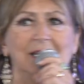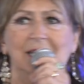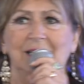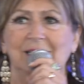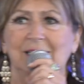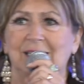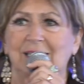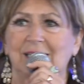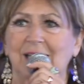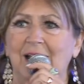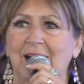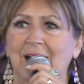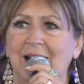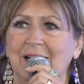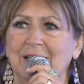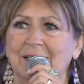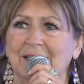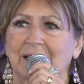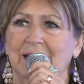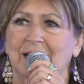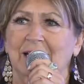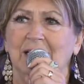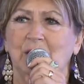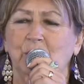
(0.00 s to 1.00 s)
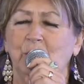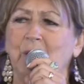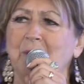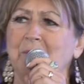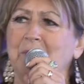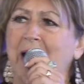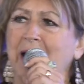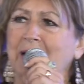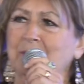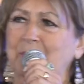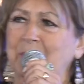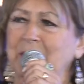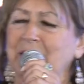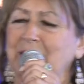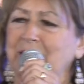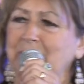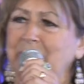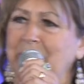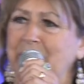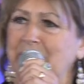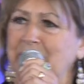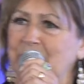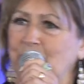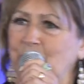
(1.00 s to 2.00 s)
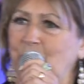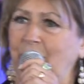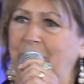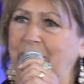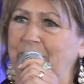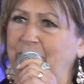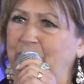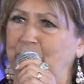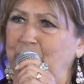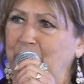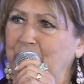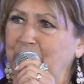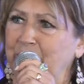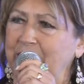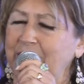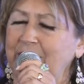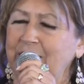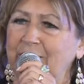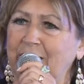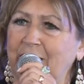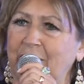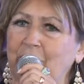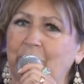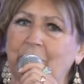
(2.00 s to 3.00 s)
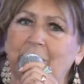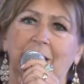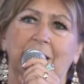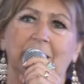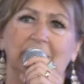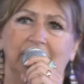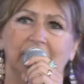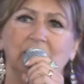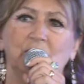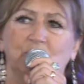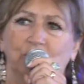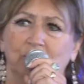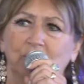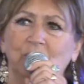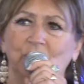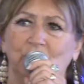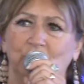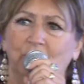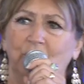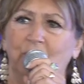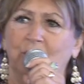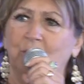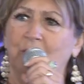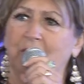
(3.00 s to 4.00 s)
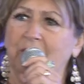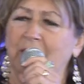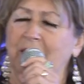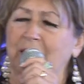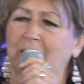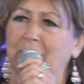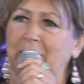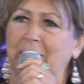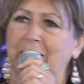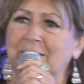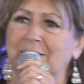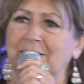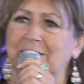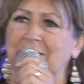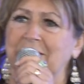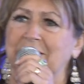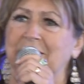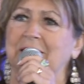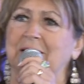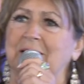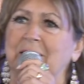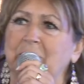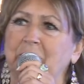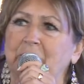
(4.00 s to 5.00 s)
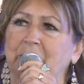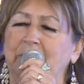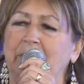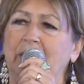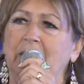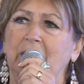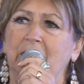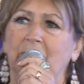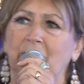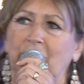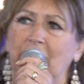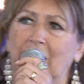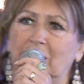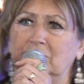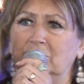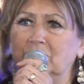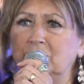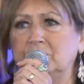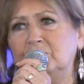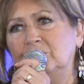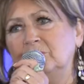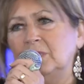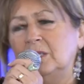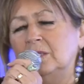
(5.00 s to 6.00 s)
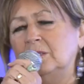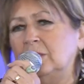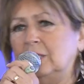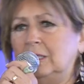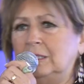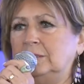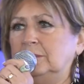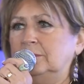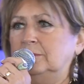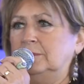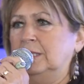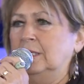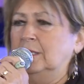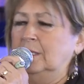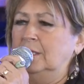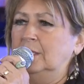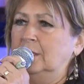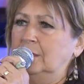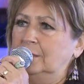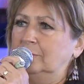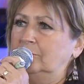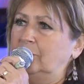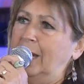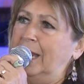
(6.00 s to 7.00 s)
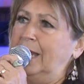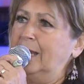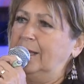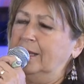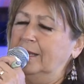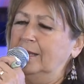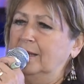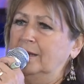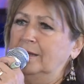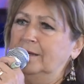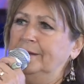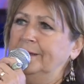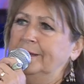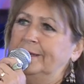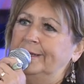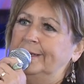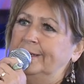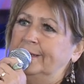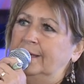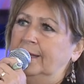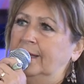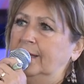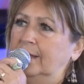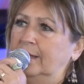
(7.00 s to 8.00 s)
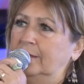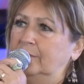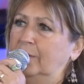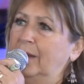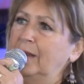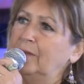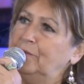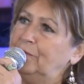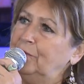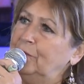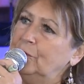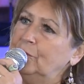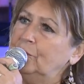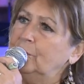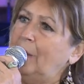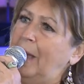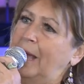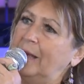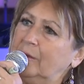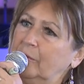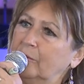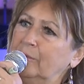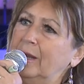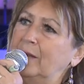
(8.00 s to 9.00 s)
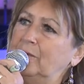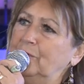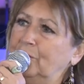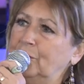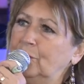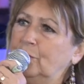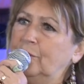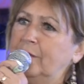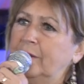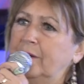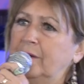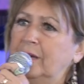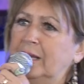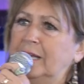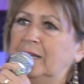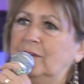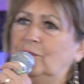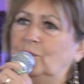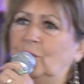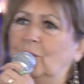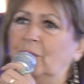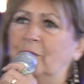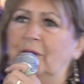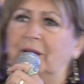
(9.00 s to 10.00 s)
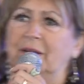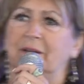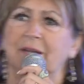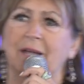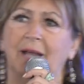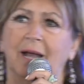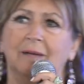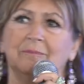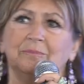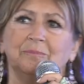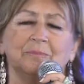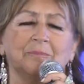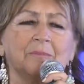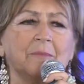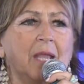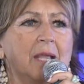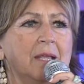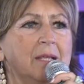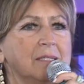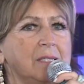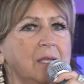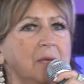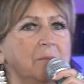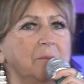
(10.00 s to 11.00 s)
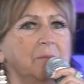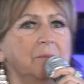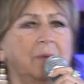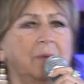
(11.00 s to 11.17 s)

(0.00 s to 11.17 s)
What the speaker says: it's where Mac Beattie met his wife, Marie. It's a true story where they met up around, well, Rankin, Renfrew, back of Renfrew there, Lake Dory. Yeah. So